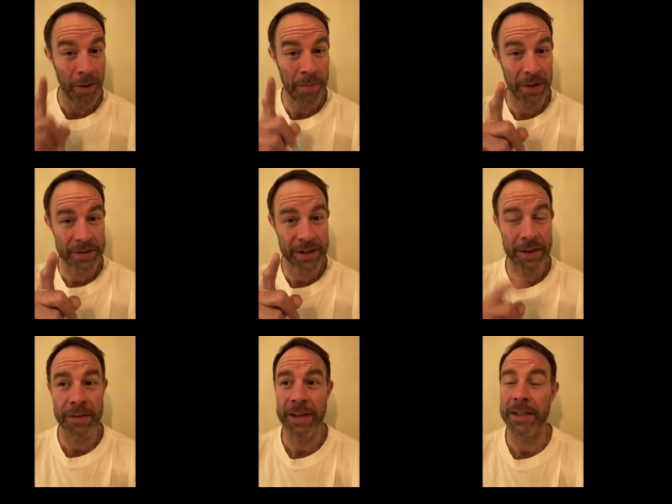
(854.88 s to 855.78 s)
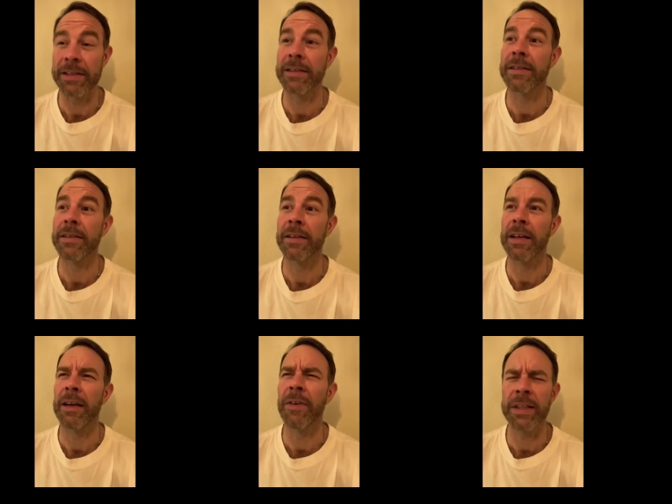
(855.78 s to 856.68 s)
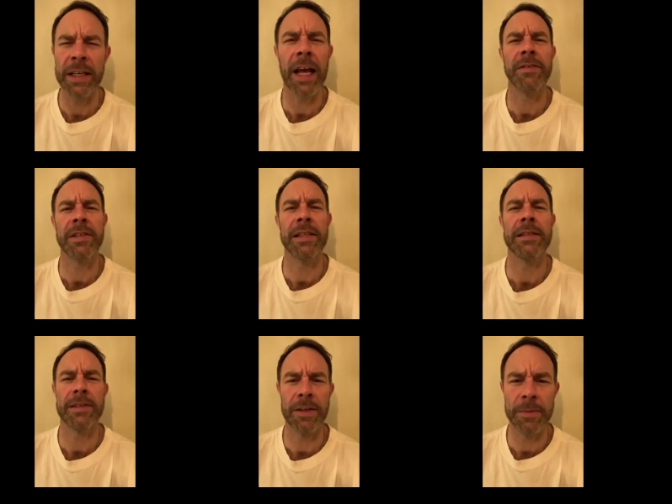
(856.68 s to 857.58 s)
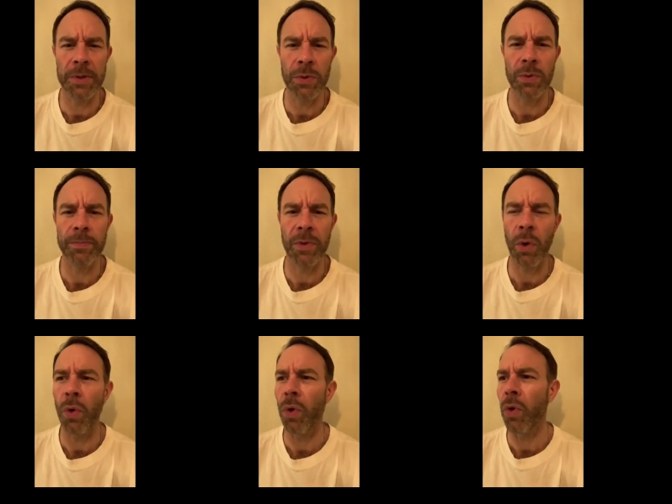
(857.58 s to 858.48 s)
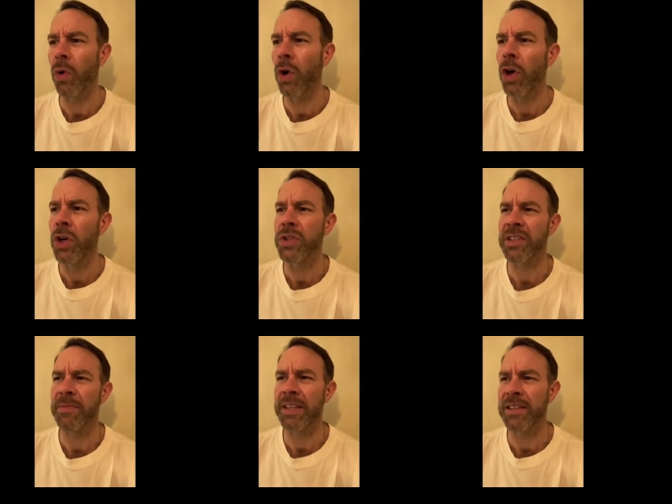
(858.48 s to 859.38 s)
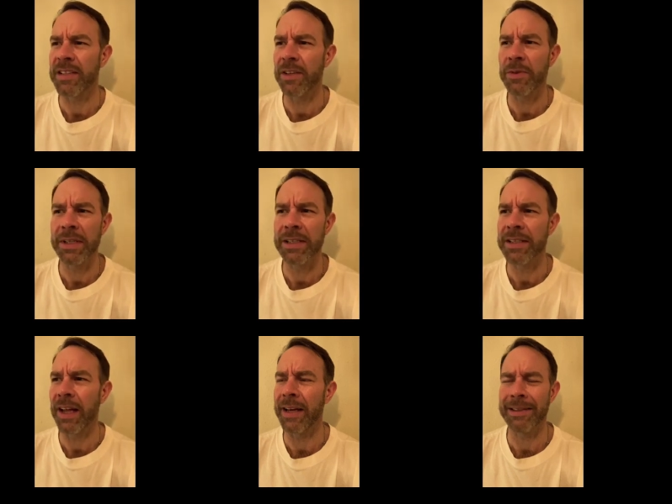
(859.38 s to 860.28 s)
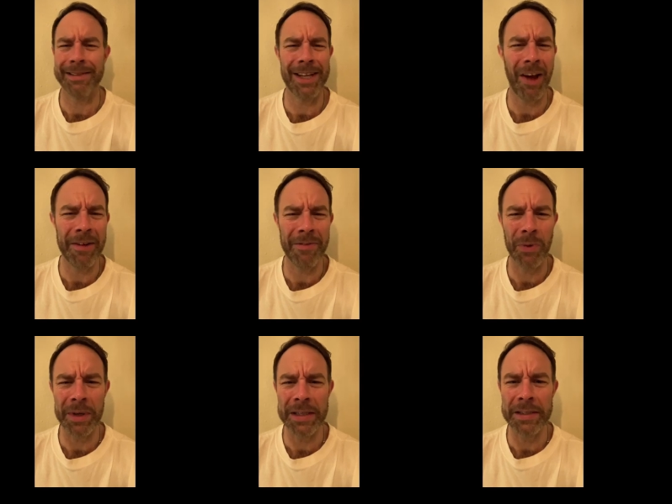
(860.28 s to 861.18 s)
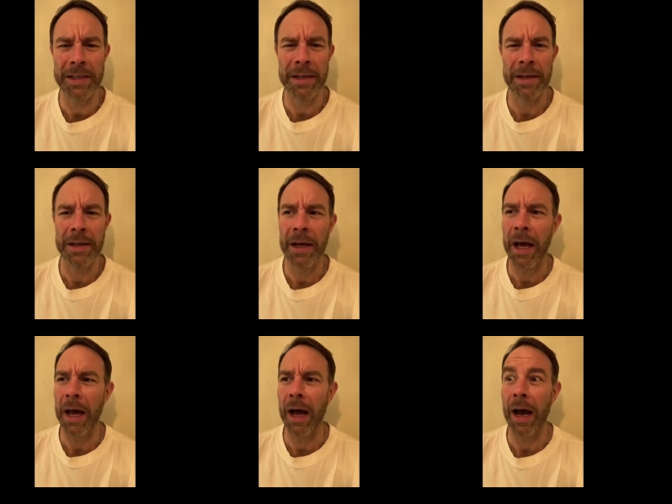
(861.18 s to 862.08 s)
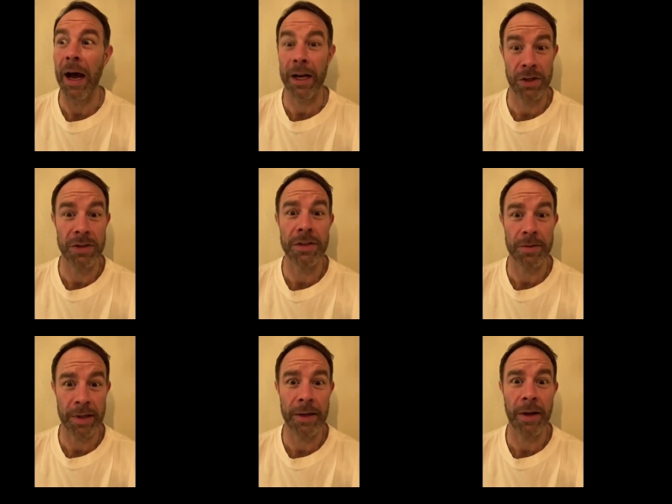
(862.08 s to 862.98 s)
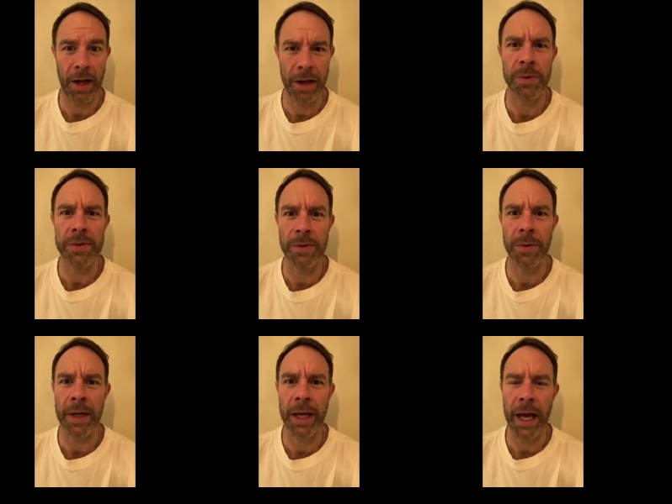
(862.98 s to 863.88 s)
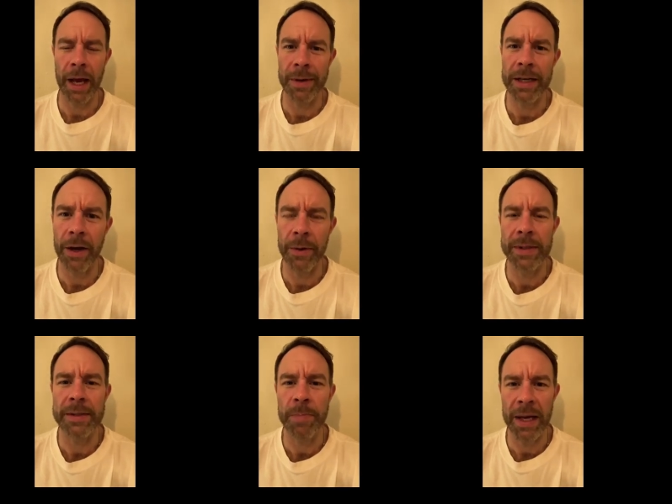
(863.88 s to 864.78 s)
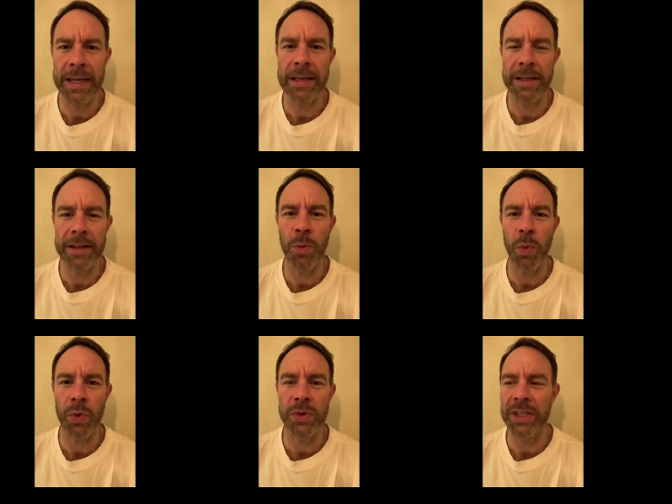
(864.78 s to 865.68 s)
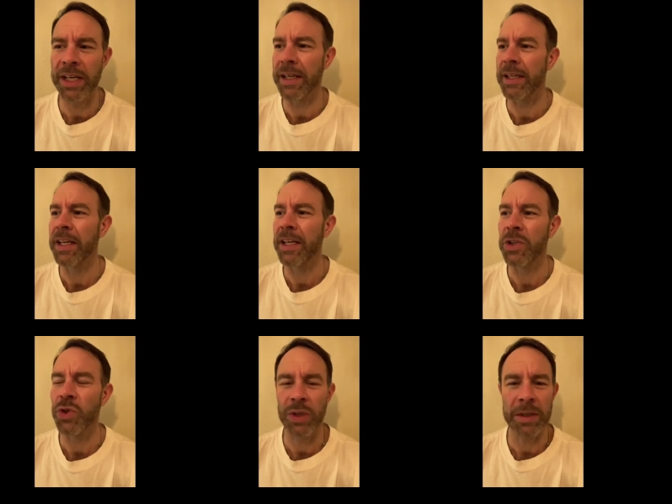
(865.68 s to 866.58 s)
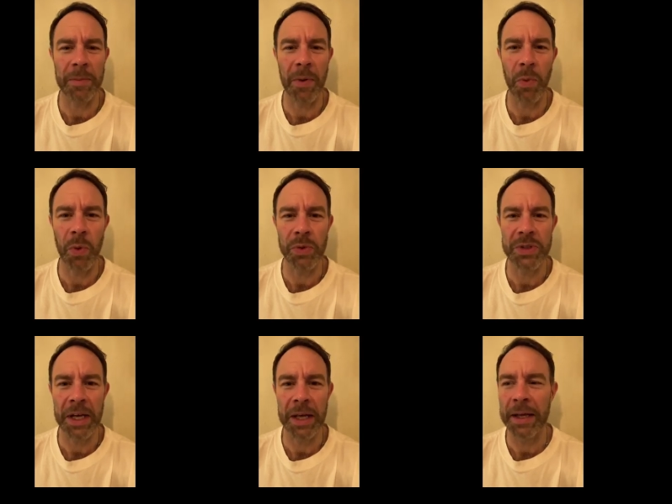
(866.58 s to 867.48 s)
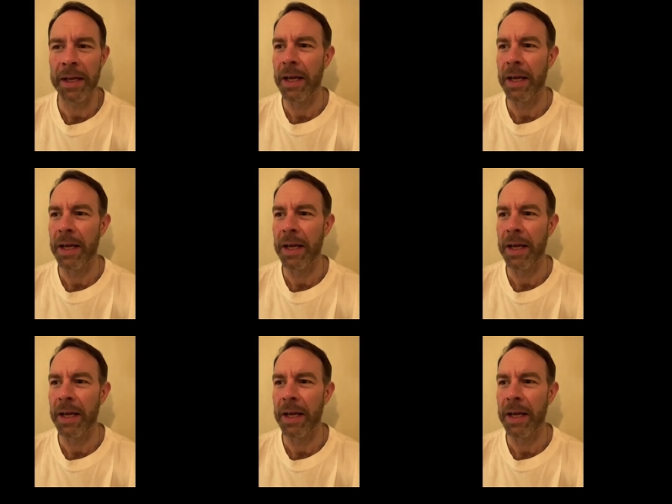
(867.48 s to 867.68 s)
but I'll tell you this, if I did have something terminal or something serious like typhoid, I could do it. I would do it. I would go and bathe in the water, drink my water